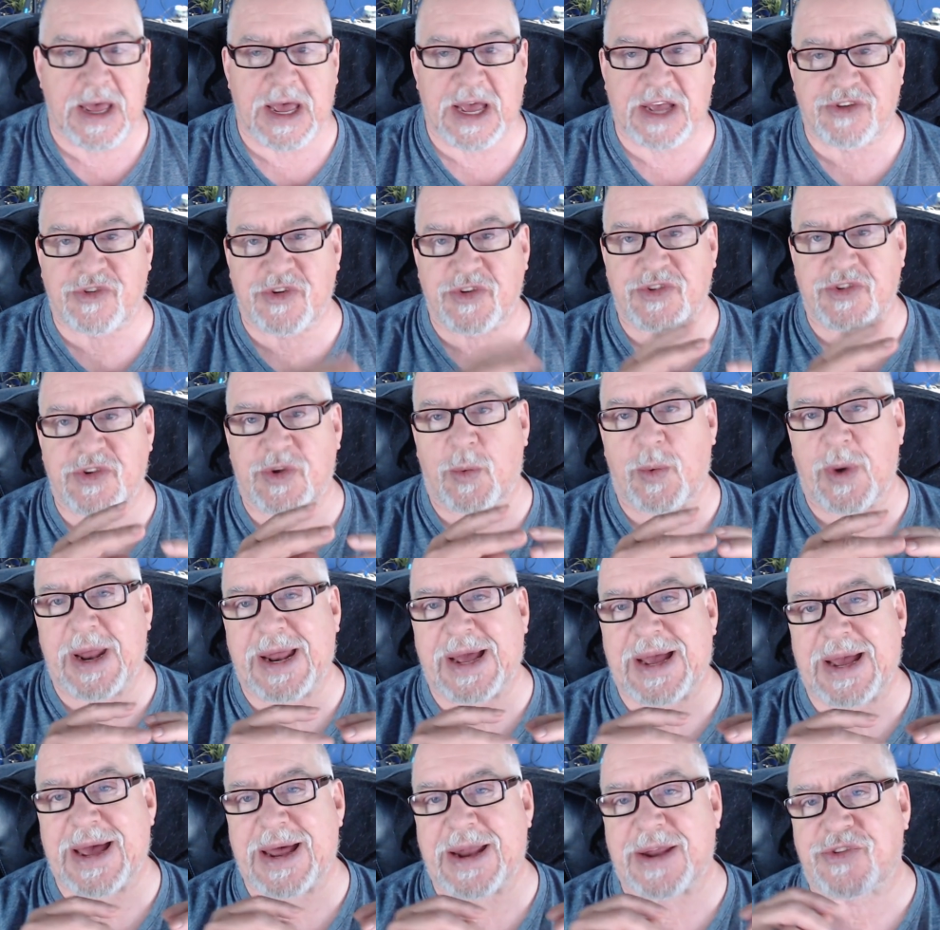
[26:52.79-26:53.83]
It's just a way
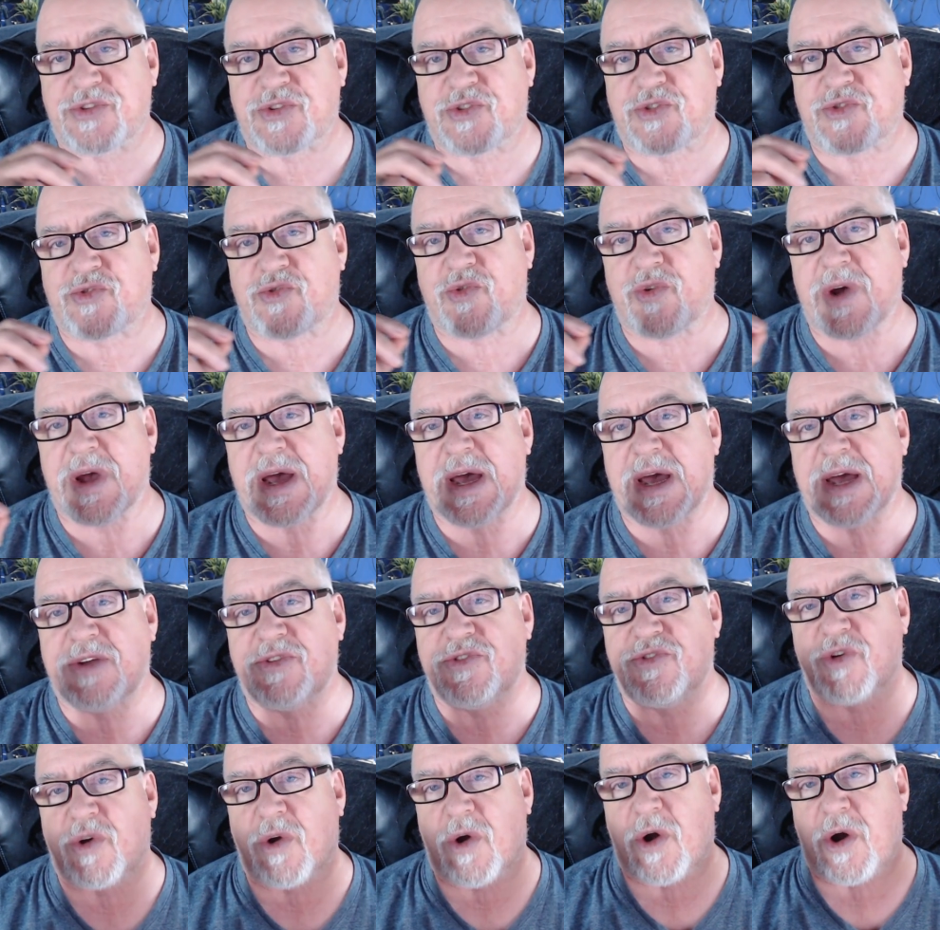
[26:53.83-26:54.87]
to kind of
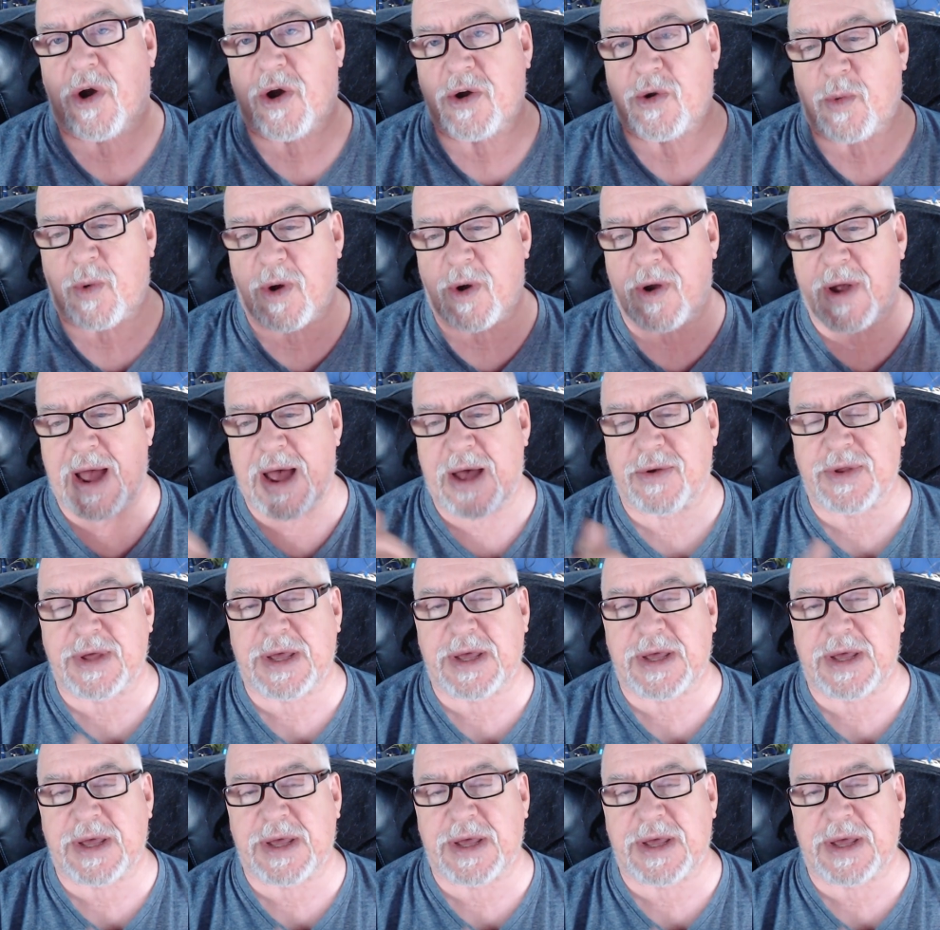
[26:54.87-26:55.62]
stretch your hardware out